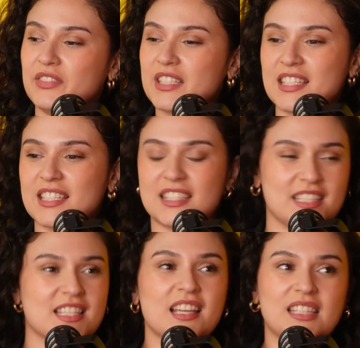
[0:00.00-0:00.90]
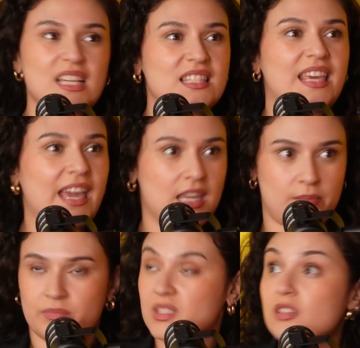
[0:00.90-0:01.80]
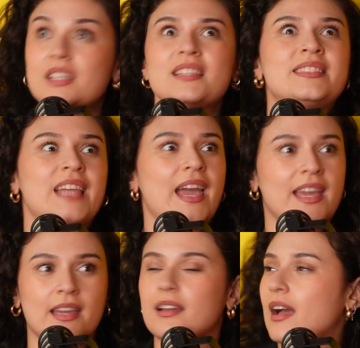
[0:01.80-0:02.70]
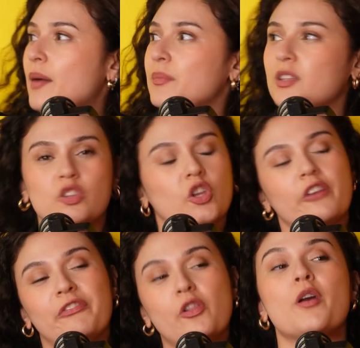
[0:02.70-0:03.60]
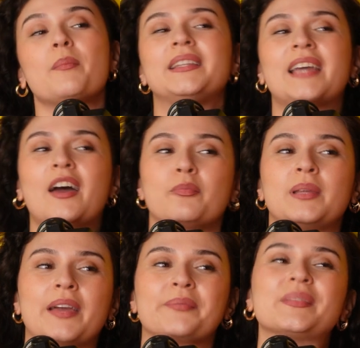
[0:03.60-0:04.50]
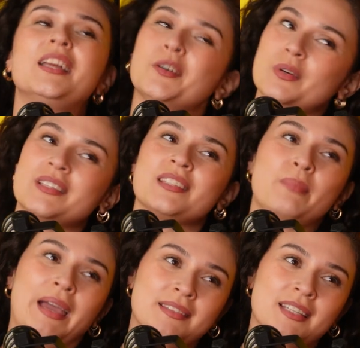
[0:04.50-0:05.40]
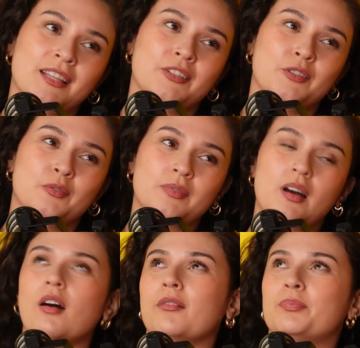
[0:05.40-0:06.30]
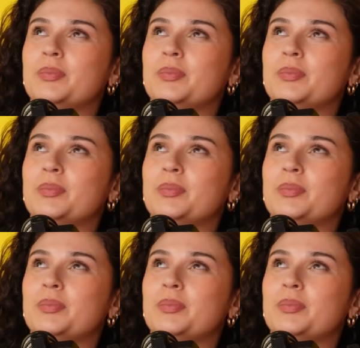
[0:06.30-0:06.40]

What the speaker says: this. That's game." Till this day, I'm in the 3rd floor, and my dad would be like, "What's this man telling you? Oh,